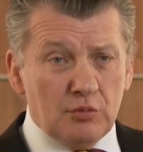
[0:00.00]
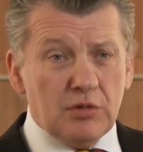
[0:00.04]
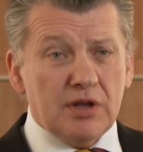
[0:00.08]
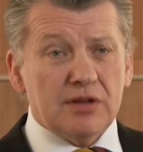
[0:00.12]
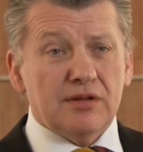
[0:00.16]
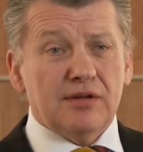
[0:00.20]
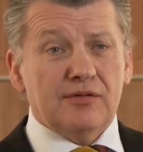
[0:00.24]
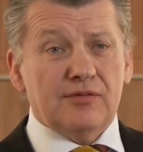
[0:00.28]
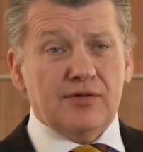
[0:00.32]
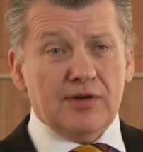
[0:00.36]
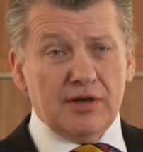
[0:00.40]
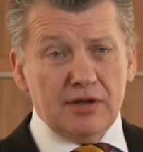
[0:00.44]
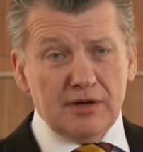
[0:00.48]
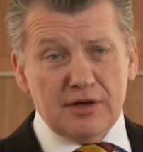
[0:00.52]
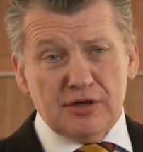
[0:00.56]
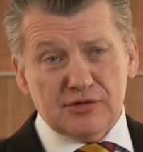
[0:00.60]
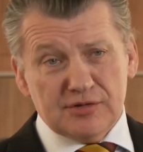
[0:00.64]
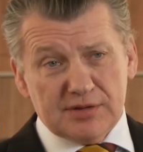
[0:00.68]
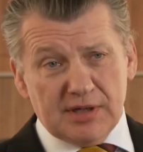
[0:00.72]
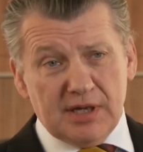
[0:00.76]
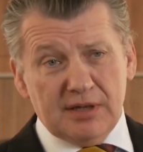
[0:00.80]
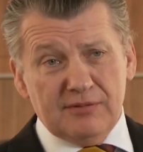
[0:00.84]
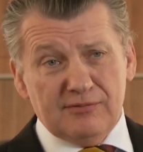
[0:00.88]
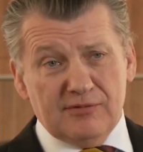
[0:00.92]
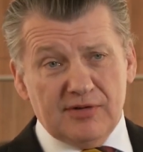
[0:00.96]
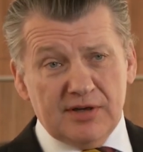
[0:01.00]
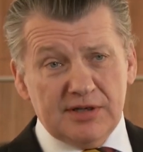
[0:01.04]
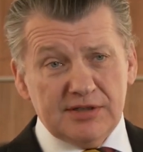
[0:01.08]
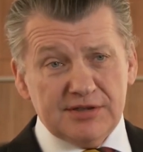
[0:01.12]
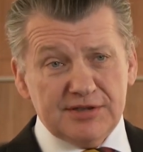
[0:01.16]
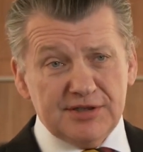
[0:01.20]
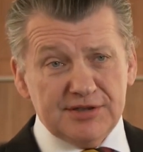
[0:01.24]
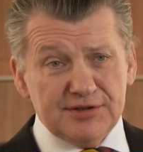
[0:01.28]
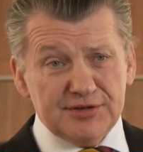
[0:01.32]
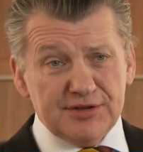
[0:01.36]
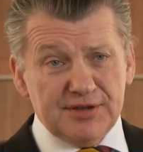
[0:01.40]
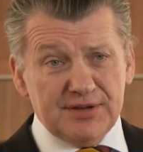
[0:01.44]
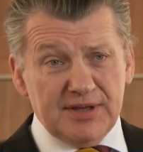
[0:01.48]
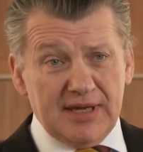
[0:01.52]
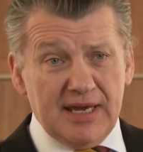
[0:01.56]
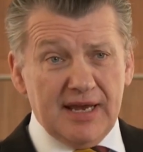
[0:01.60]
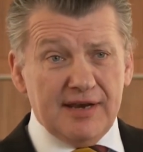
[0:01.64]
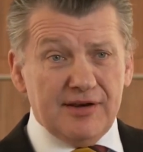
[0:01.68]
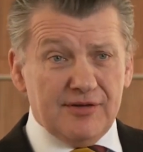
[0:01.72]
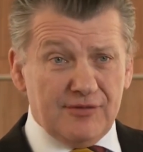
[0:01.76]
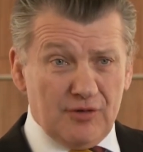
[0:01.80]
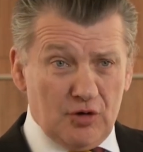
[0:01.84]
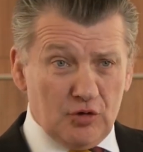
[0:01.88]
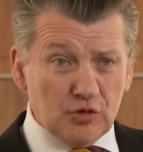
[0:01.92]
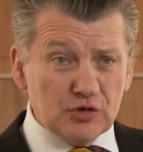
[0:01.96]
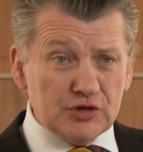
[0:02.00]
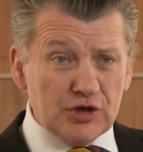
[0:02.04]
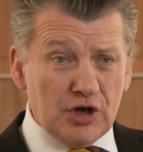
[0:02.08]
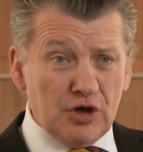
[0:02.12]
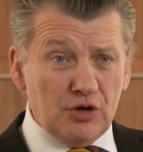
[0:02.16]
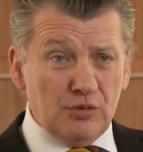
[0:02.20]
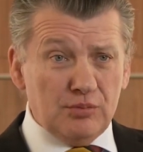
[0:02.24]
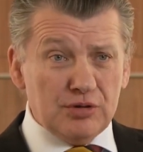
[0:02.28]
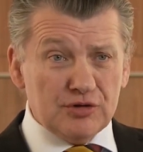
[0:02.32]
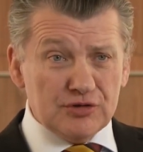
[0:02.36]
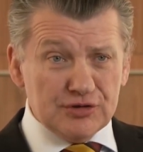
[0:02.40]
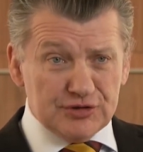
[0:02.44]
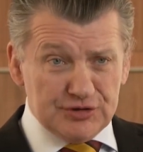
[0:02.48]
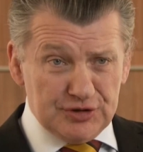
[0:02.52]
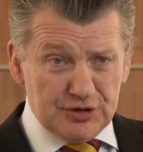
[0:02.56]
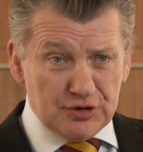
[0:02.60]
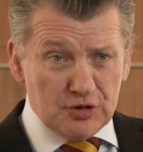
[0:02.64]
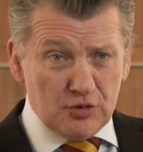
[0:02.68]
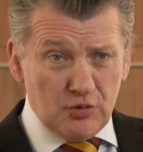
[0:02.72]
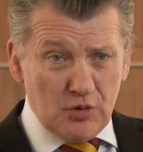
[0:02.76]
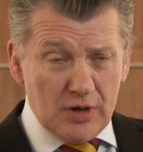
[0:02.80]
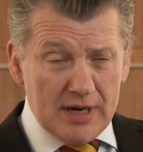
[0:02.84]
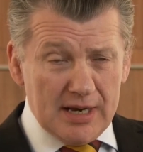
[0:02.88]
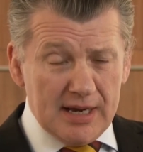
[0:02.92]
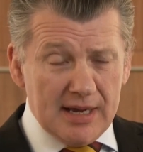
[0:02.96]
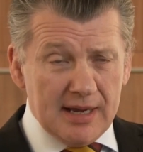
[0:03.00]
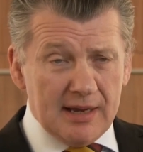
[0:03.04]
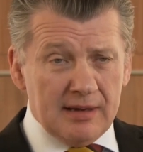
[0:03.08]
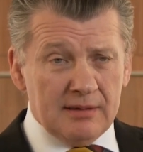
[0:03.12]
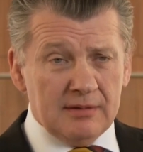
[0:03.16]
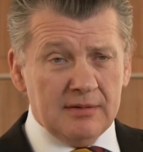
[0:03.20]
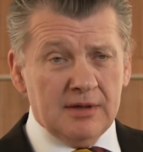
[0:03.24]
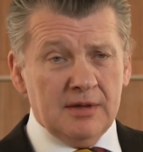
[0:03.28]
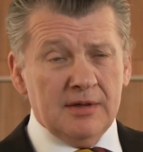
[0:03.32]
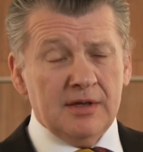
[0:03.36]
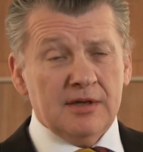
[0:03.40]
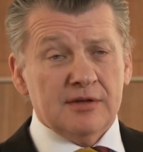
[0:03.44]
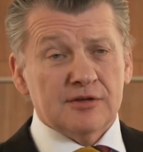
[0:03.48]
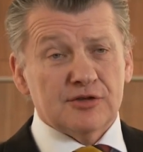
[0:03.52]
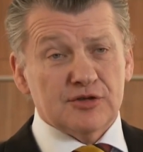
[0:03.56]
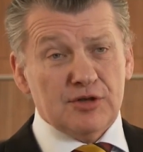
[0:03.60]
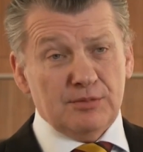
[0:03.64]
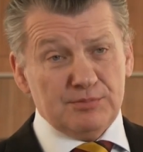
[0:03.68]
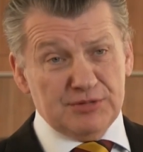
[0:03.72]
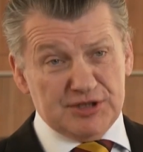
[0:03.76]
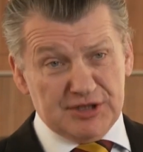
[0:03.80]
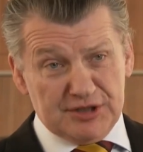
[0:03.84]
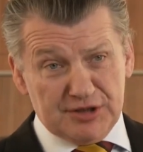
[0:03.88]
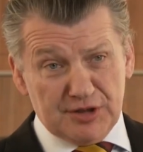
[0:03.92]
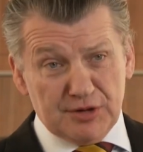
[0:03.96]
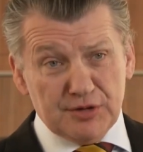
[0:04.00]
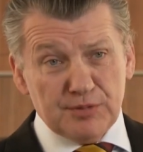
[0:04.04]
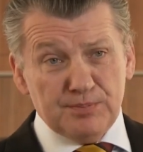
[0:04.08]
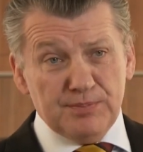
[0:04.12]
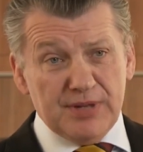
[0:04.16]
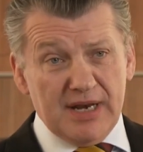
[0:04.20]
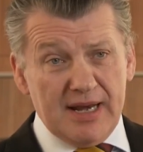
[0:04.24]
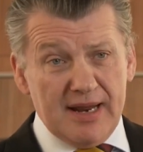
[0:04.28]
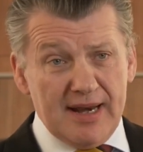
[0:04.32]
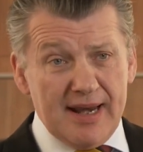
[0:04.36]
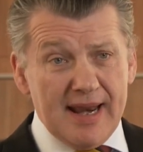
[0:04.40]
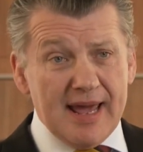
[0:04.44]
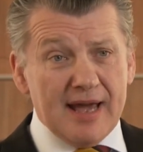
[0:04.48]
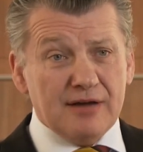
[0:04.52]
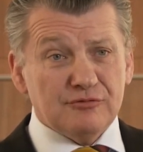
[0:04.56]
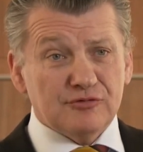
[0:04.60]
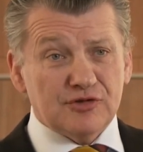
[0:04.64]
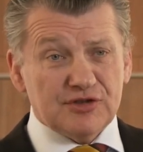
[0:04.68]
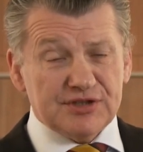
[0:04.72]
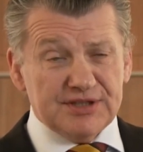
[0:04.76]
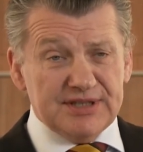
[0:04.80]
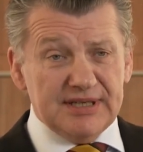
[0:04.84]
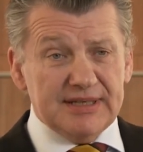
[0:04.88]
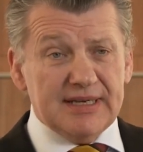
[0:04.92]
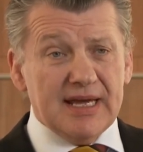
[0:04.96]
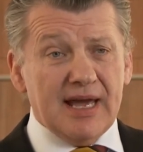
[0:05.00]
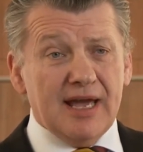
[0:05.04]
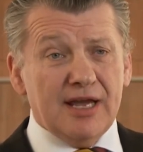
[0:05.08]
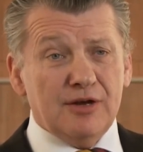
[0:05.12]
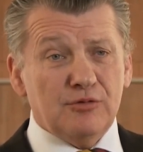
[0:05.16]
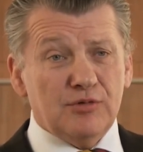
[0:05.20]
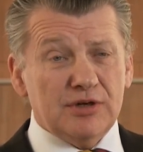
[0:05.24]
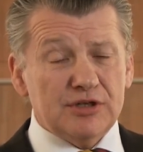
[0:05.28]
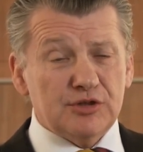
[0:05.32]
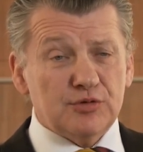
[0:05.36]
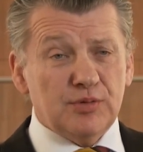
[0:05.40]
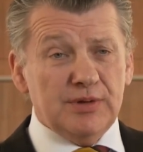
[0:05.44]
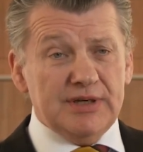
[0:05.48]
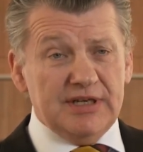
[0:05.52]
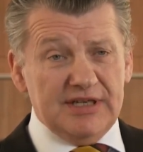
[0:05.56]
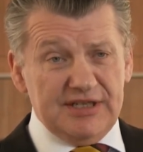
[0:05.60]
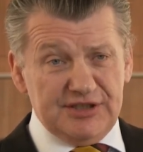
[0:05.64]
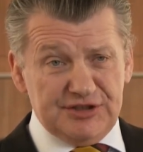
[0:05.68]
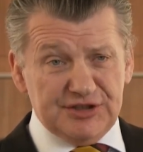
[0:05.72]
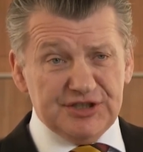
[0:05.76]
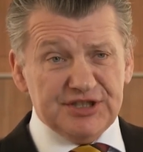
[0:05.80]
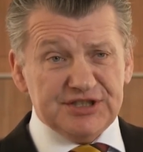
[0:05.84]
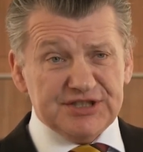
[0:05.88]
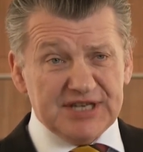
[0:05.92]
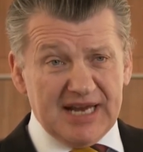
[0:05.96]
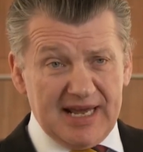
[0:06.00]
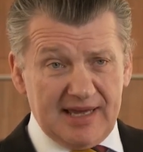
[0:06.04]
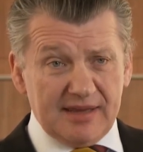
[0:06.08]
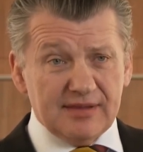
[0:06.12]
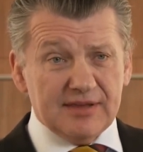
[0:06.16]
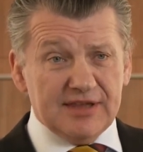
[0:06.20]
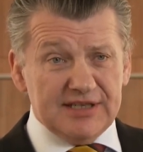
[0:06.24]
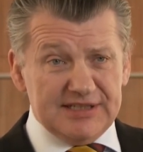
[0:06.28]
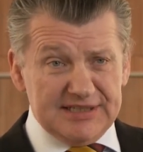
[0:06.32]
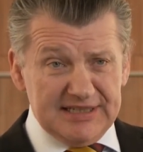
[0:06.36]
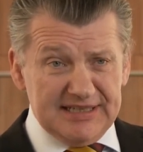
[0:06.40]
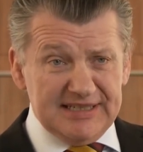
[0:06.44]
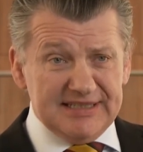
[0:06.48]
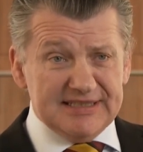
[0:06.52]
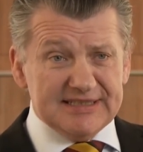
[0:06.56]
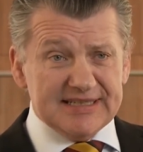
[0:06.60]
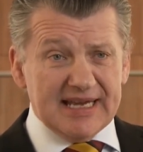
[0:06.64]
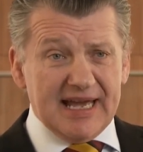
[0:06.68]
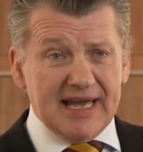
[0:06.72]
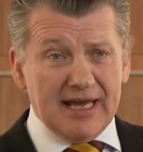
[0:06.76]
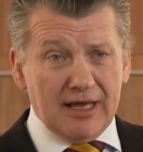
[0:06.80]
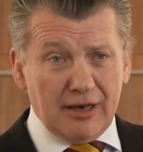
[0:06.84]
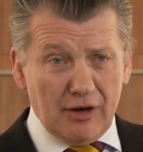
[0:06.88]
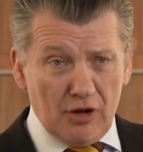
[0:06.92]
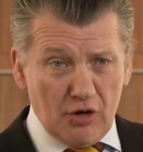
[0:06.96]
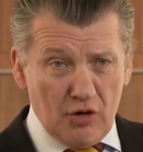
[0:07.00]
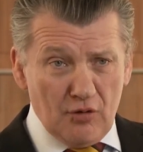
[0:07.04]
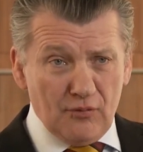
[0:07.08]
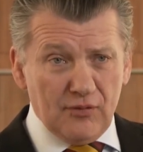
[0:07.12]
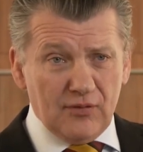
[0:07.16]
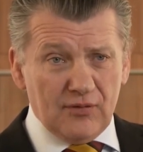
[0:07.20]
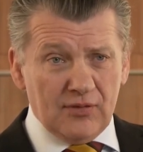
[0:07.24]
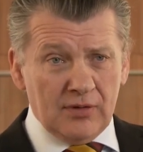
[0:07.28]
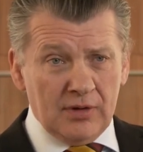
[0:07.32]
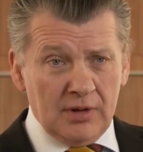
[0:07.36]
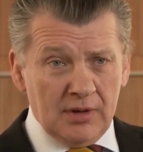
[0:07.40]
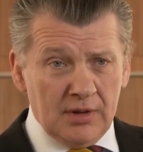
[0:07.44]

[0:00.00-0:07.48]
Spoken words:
Well, the furlough scheme finishes at the end of October, as you're aware. Something that's been announced today, which we need to check the detail of.